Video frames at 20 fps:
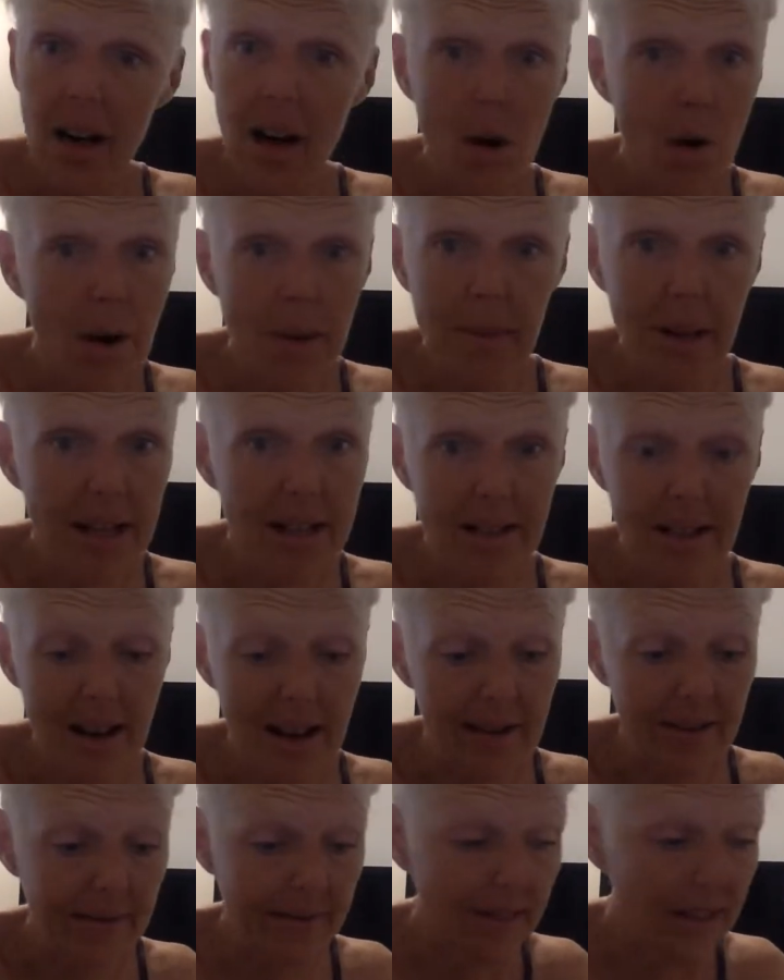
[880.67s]
Oh, I'm not
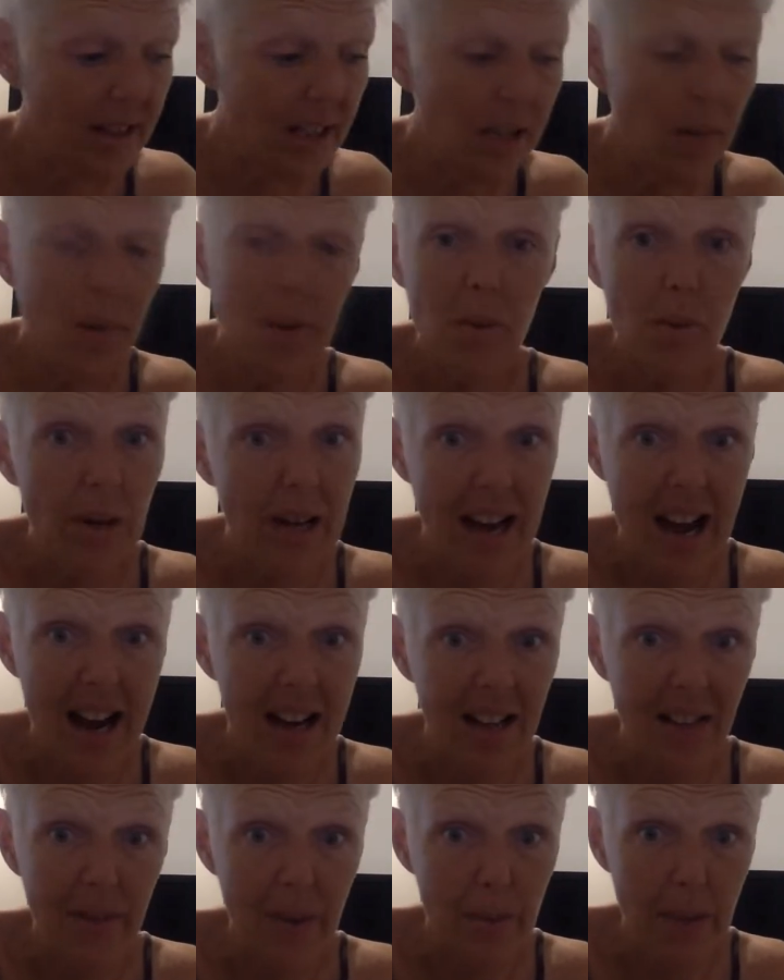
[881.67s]
done. This was one
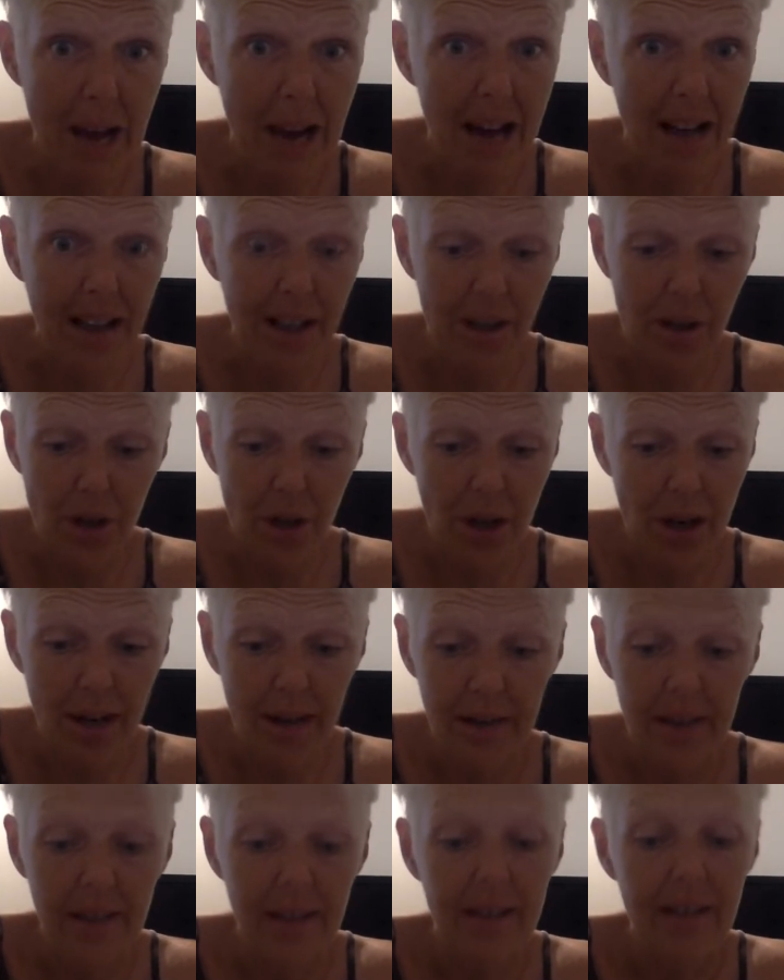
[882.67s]
heck of a package.
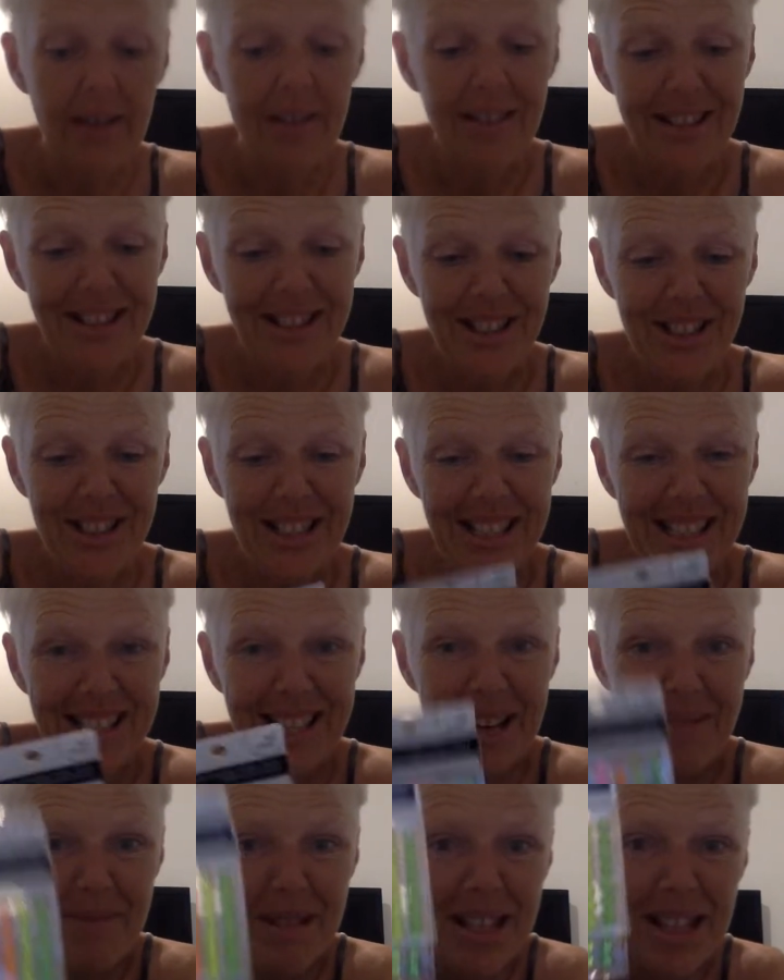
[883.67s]
She
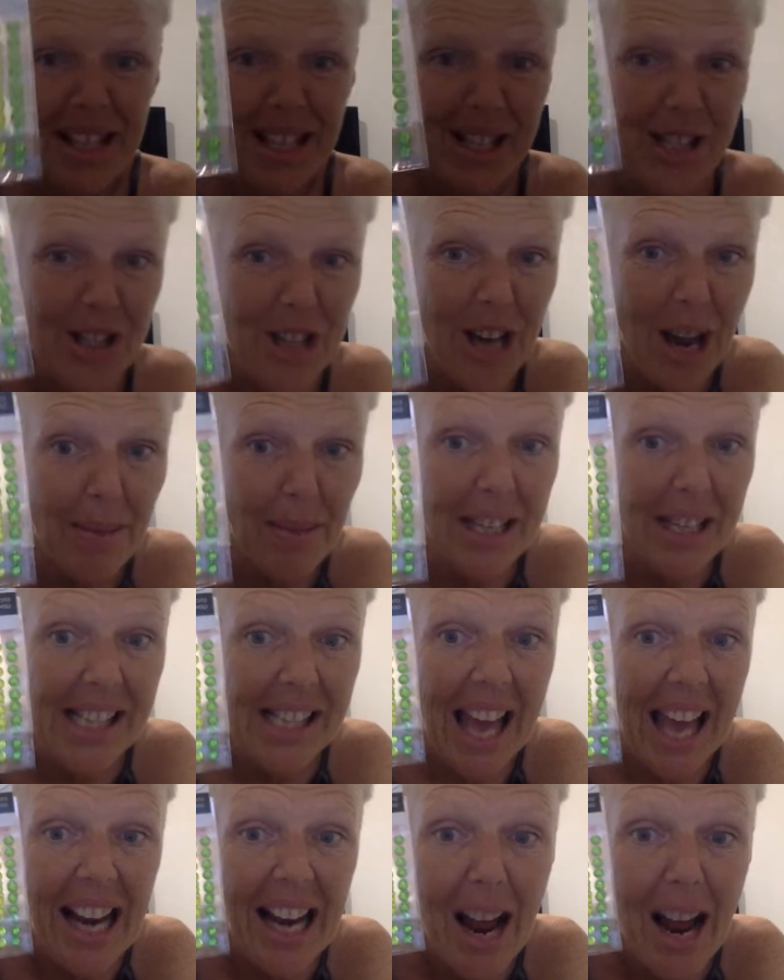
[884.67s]
sent me these jemmies,
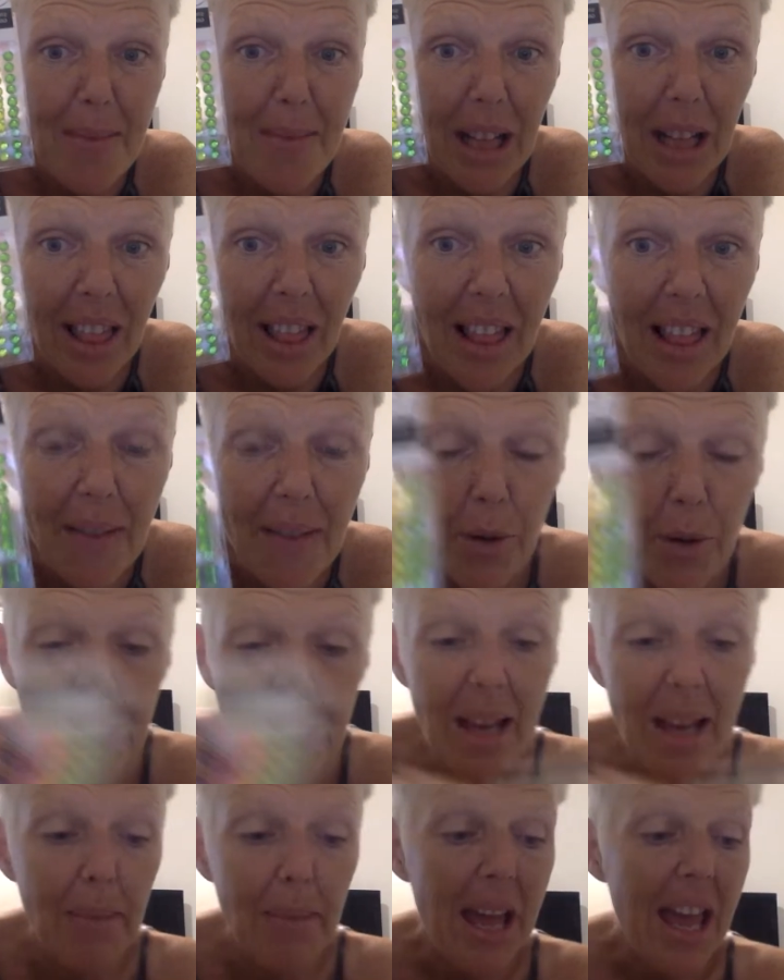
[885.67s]
and I'm in love with
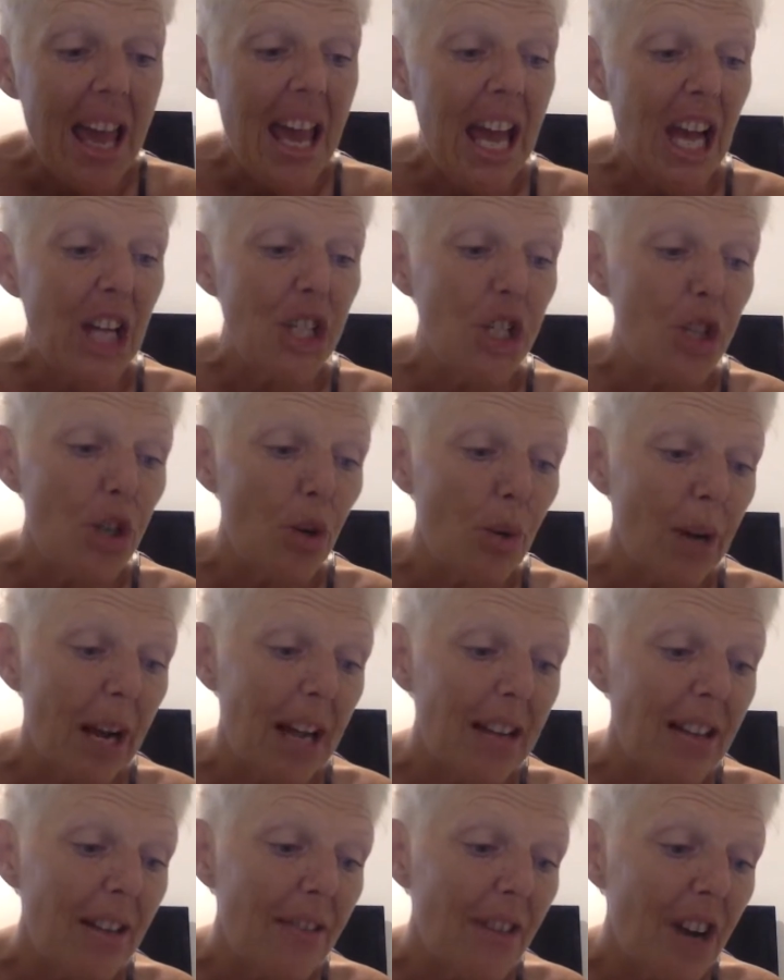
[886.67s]
them. And do you know what I
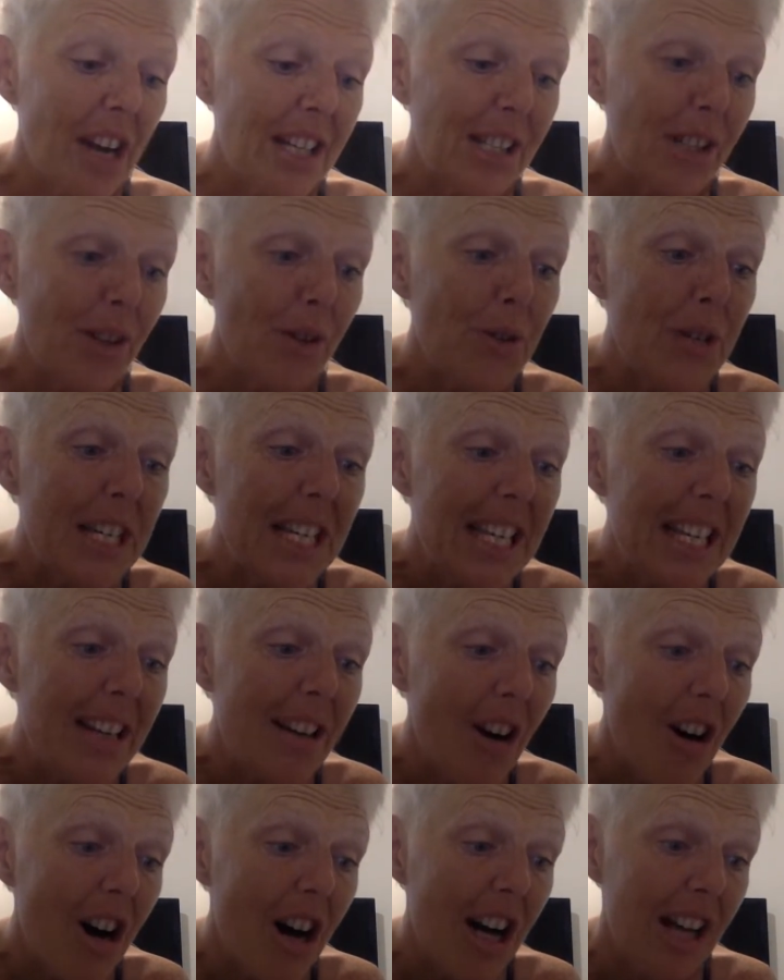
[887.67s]
love, guys? They're
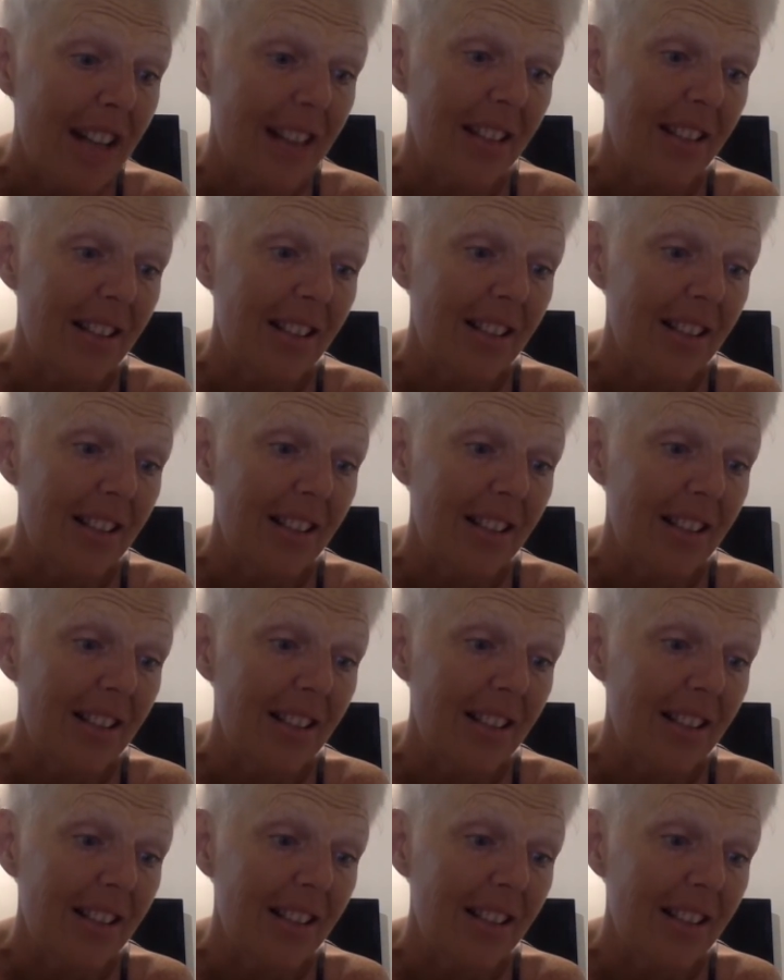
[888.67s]
neon.